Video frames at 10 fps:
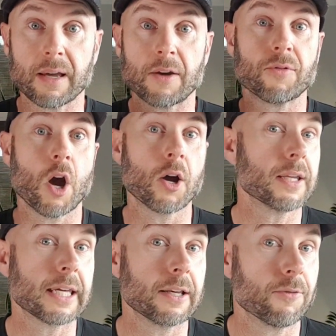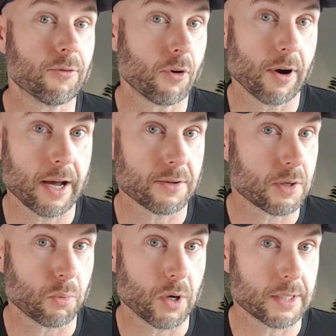if you're only getting 4 hours
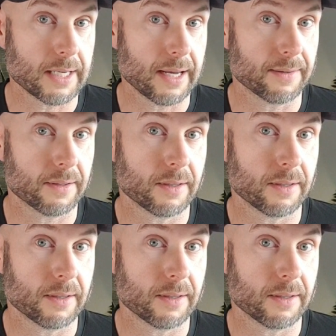of work done.